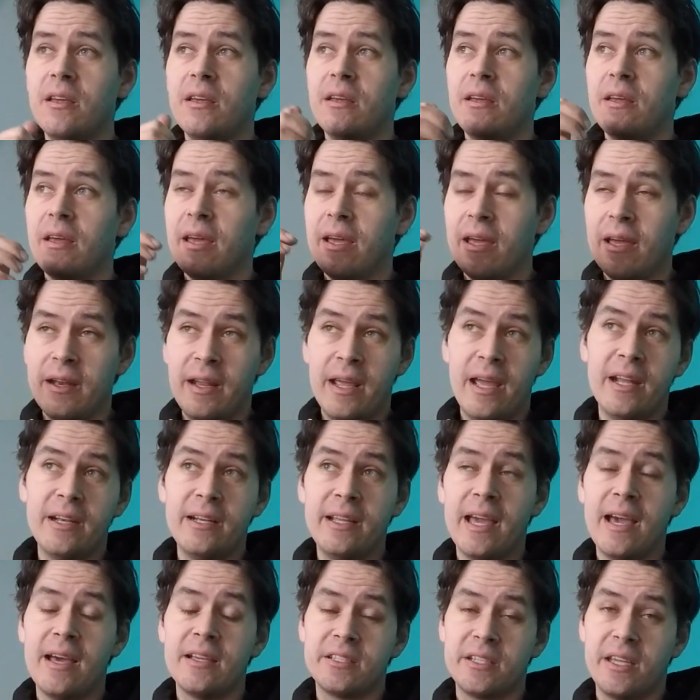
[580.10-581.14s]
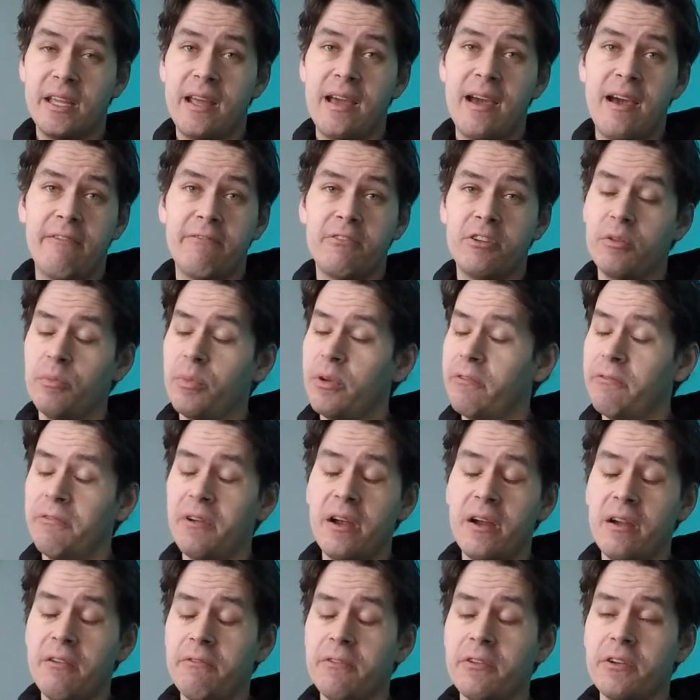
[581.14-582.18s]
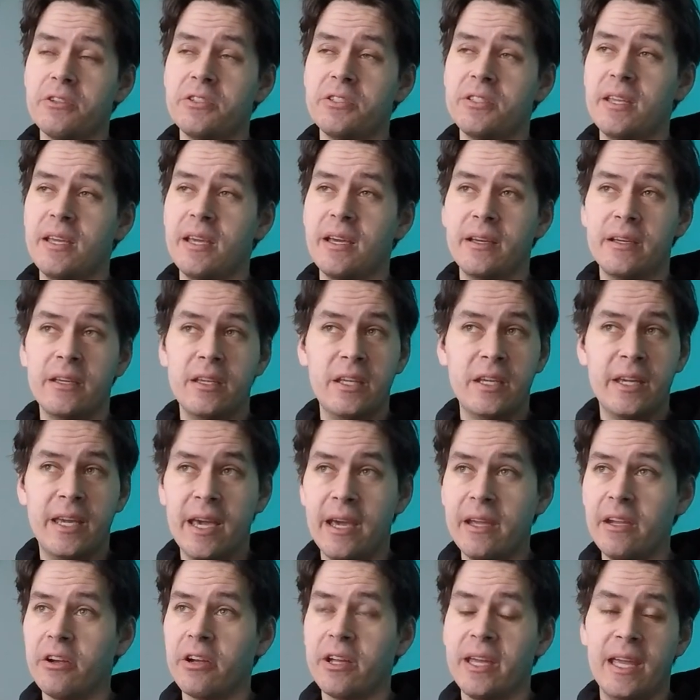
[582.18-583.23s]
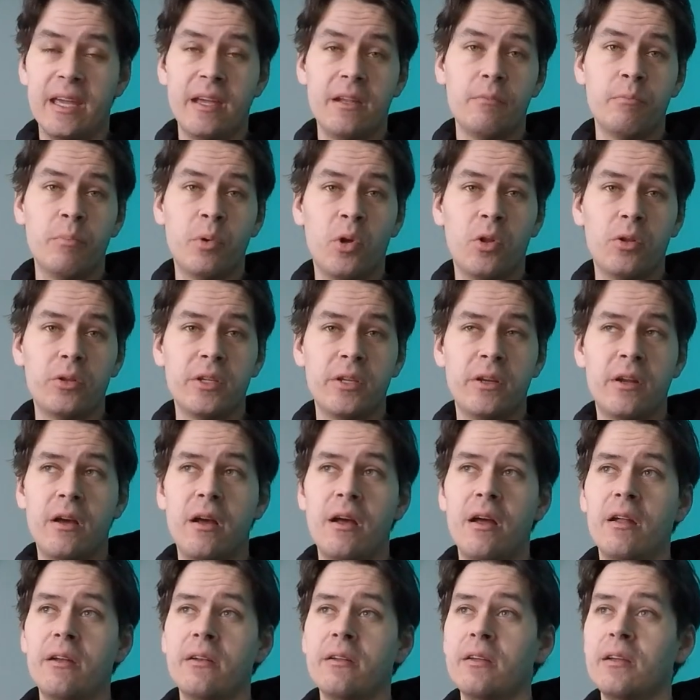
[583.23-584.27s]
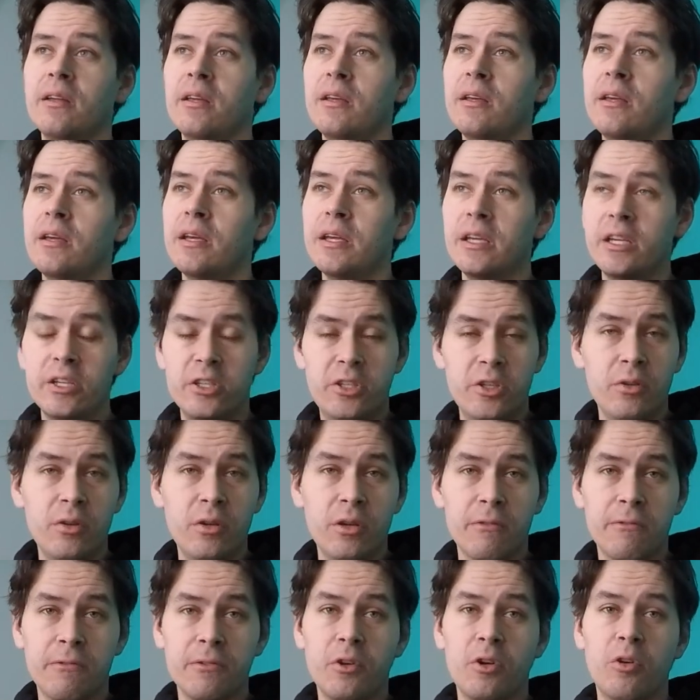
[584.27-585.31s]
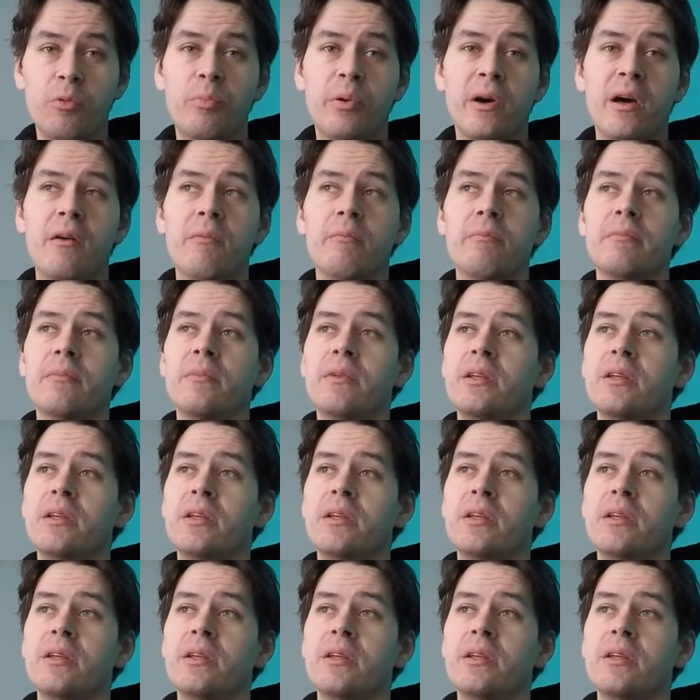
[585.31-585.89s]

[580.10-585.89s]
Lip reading: and head gasket after, but very first thing, you get your kit bolted on, you do your fuel pump.